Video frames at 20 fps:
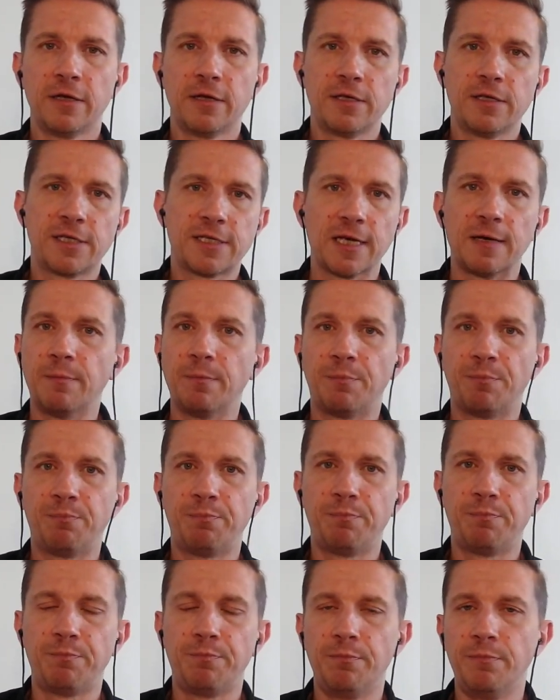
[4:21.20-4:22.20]
some
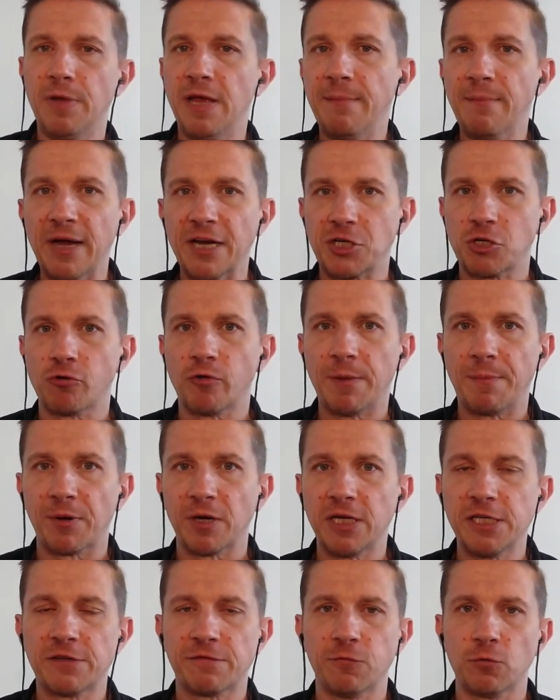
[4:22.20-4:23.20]
imaginary
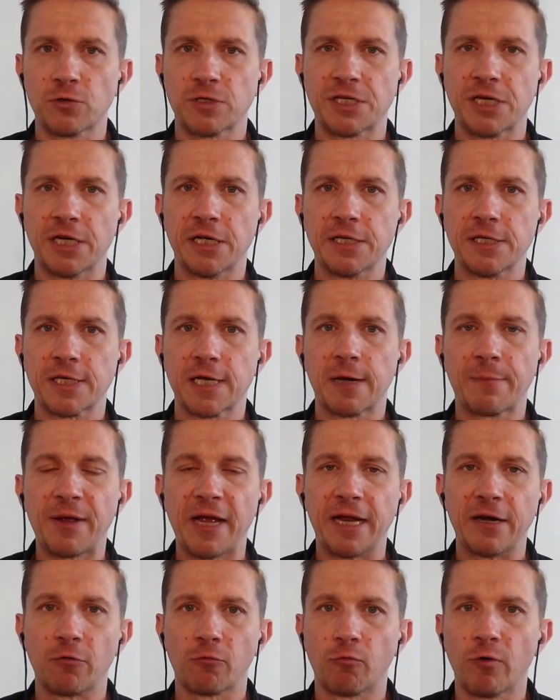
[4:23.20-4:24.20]
police force turns up
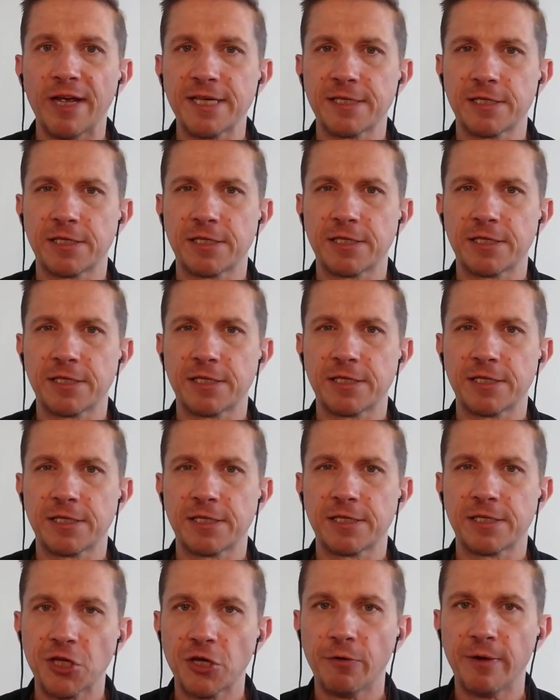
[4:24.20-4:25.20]
and arrests you for
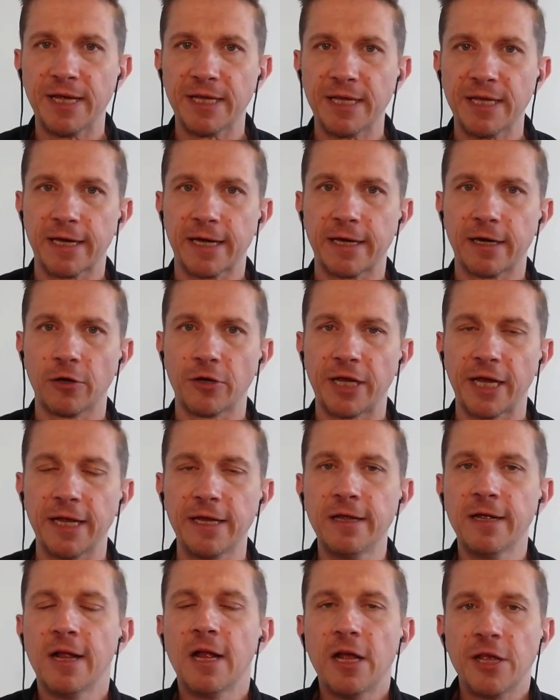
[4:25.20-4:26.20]
doing that,
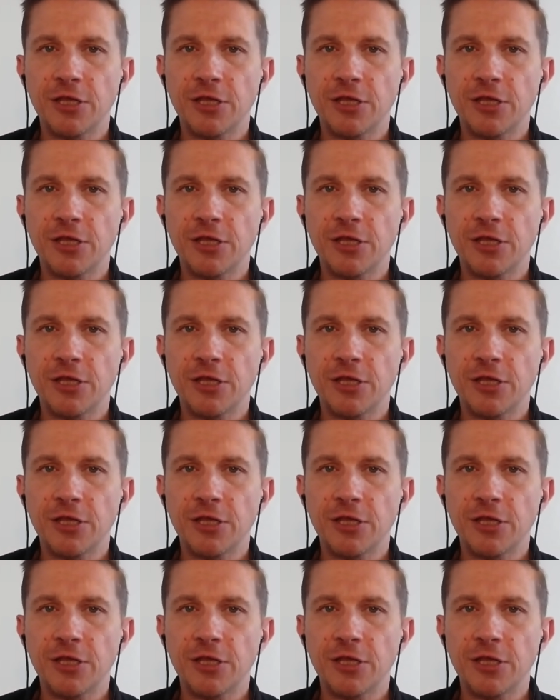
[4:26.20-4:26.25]
okay?